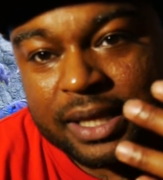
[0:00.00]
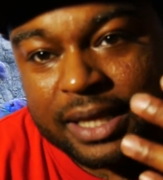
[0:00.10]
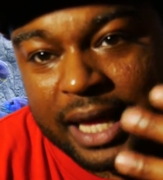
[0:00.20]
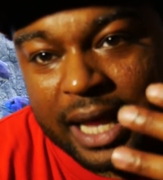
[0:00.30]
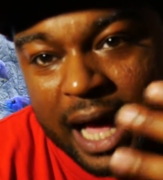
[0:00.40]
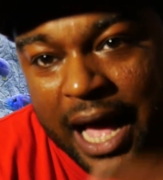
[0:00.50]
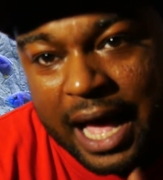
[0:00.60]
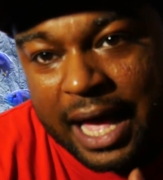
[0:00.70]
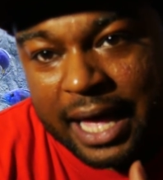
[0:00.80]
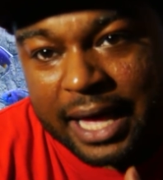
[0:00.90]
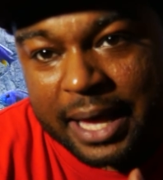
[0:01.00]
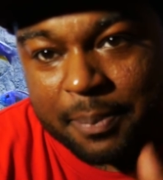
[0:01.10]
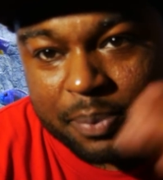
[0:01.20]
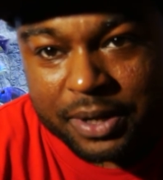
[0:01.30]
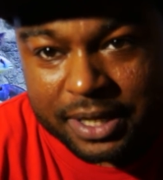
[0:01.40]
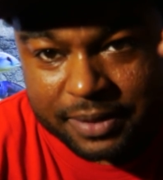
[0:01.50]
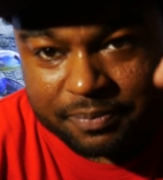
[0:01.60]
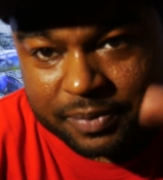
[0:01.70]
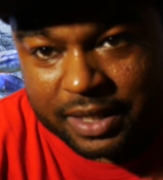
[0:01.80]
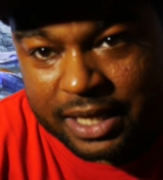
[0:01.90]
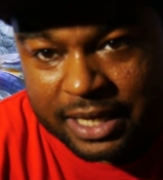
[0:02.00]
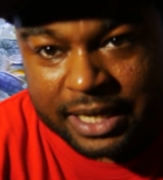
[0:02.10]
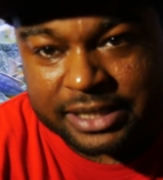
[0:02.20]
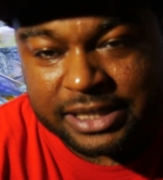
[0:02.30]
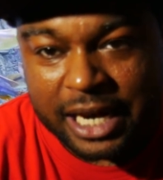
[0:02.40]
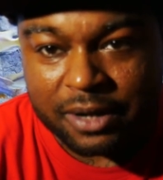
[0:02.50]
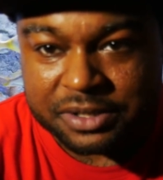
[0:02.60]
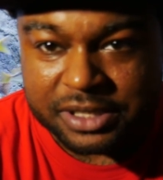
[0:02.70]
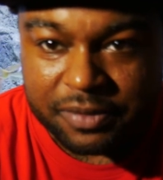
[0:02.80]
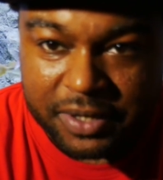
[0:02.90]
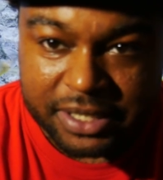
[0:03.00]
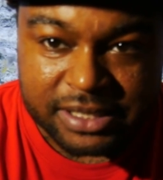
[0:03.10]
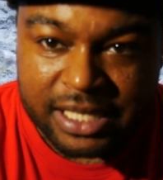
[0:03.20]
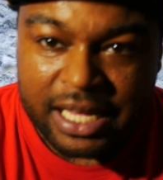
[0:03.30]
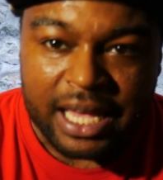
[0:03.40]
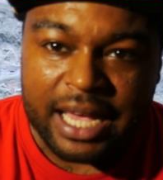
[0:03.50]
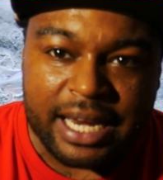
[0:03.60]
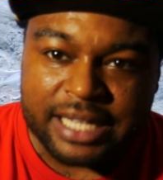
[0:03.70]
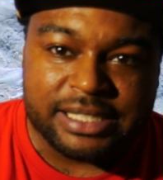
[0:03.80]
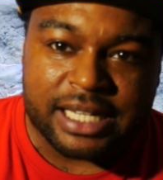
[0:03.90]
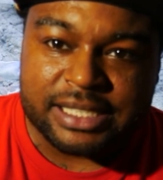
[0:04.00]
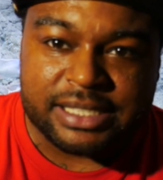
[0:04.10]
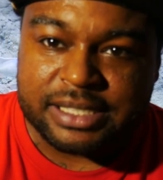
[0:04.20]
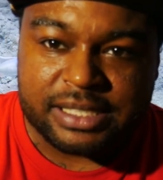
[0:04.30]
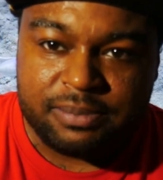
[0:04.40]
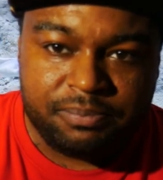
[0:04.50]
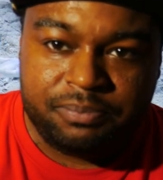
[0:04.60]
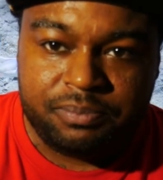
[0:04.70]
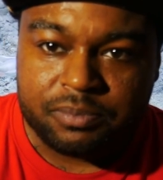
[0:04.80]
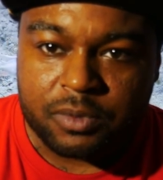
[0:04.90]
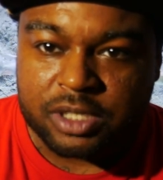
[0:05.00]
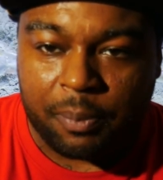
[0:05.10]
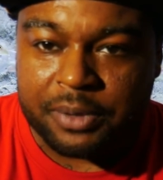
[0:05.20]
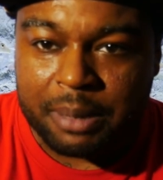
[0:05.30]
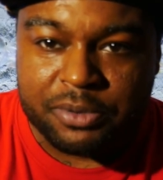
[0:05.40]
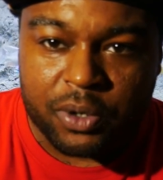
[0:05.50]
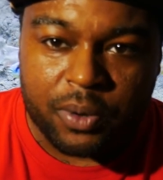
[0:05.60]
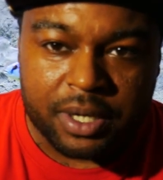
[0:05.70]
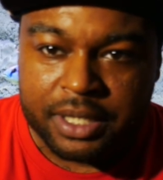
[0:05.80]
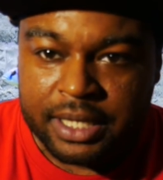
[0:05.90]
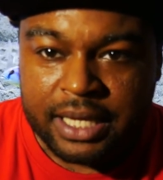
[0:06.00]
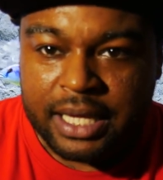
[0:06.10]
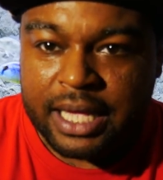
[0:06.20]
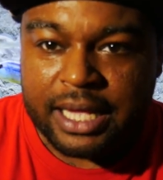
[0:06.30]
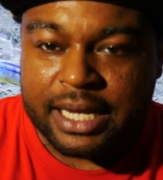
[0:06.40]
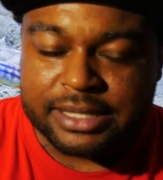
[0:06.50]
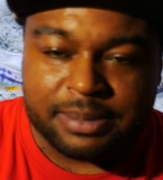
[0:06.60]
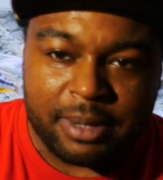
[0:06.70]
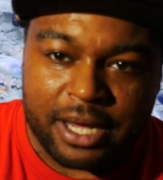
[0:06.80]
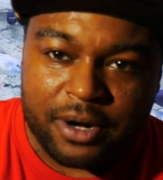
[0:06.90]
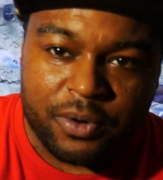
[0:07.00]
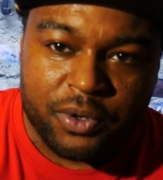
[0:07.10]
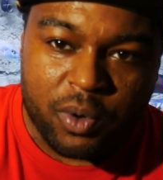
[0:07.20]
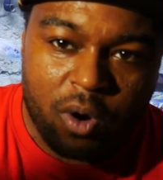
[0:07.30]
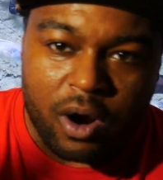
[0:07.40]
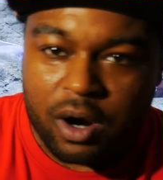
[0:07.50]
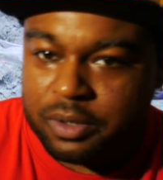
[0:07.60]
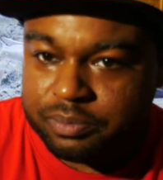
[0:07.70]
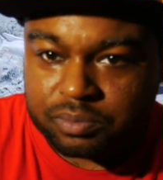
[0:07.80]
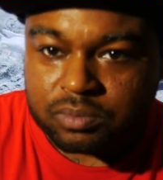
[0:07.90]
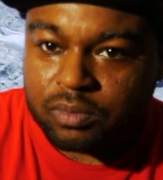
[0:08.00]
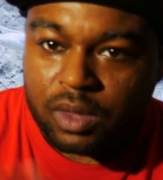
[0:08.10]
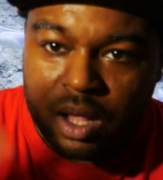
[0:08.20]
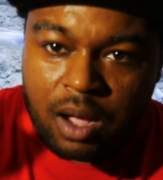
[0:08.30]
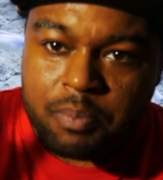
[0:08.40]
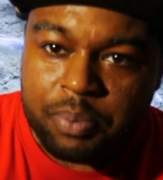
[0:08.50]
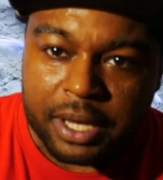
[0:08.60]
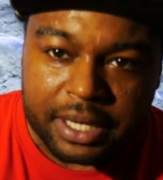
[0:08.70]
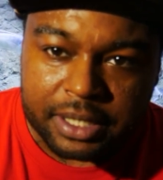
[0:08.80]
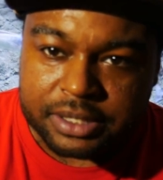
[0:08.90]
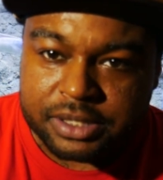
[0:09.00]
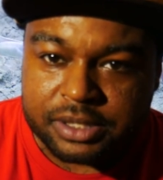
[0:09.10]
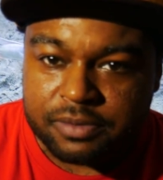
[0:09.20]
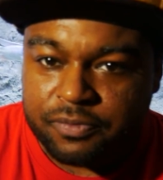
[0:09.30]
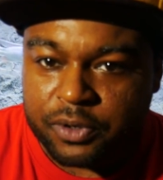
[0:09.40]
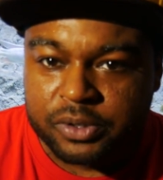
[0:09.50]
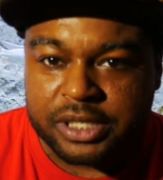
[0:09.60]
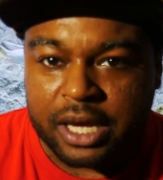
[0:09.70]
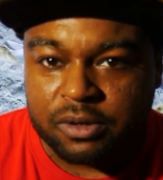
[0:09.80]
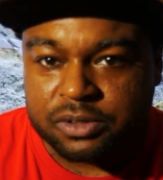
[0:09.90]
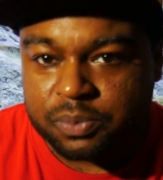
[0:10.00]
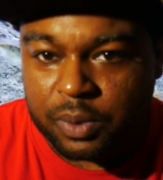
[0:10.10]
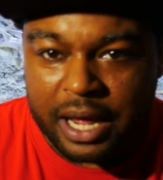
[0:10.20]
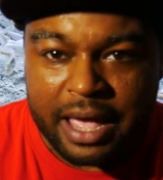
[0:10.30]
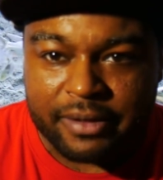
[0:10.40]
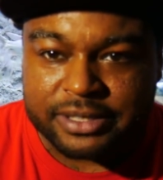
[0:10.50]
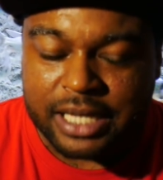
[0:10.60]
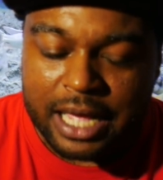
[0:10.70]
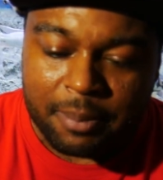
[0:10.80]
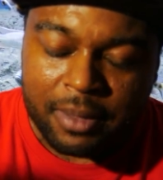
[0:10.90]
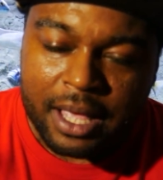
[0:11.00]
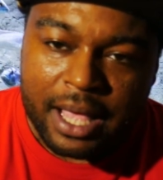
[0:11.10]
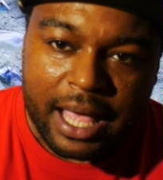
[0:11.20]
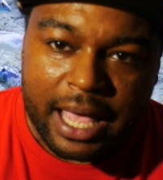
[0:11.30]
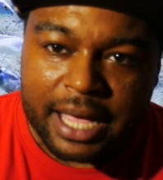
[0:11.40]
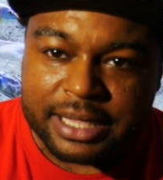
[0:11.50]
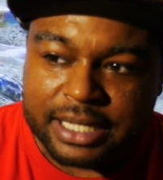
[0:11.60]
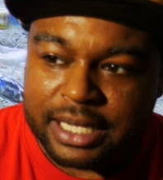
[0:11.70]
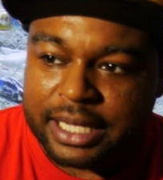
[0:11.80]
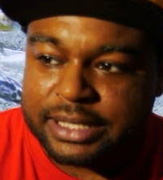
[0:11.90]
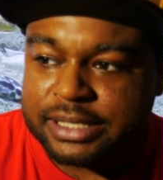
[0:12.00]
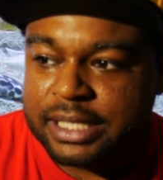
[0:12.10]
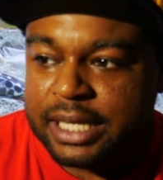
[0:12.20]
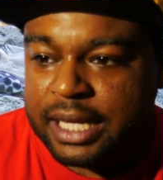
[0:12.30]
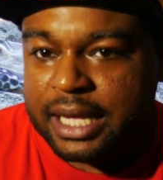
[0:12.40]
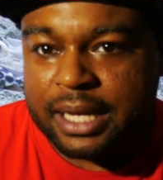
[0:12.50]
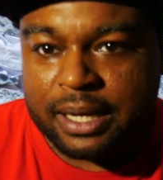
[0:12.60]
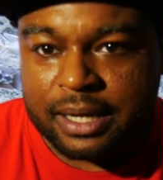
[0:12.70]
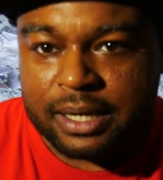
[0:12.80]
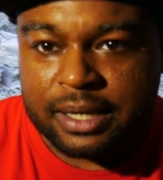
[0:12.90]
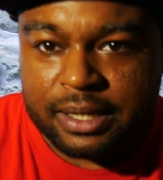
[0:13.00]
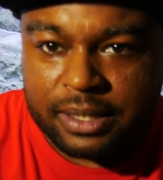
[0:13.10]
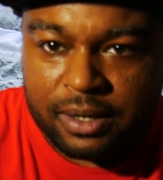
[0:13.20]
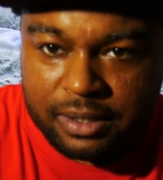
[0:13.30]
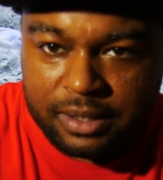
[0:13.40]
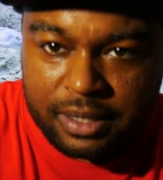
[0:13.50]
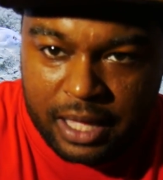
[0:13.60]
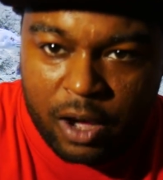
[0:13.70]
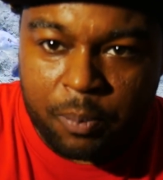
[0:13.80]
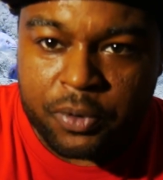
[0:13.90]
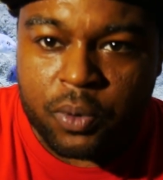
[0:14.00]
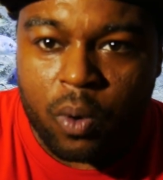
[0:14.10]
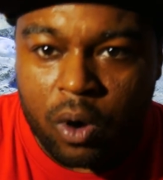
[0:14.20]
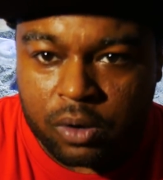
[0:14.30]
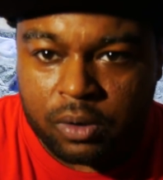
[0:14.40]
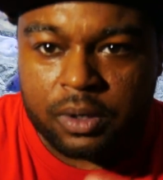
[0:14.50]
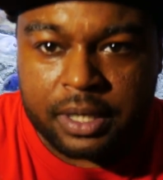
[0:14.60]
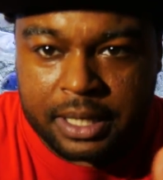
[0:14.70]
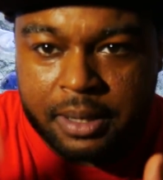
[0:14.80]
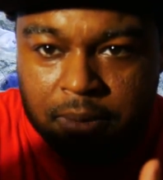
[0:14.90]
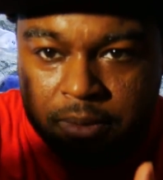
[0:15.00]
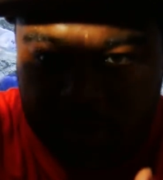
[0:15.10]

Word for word: that I had put in that shout out series. And that's just something I'm doing. It doesn't matter who you are. I'm picking a few channels when I have time, adding the links, and uh, helping you all get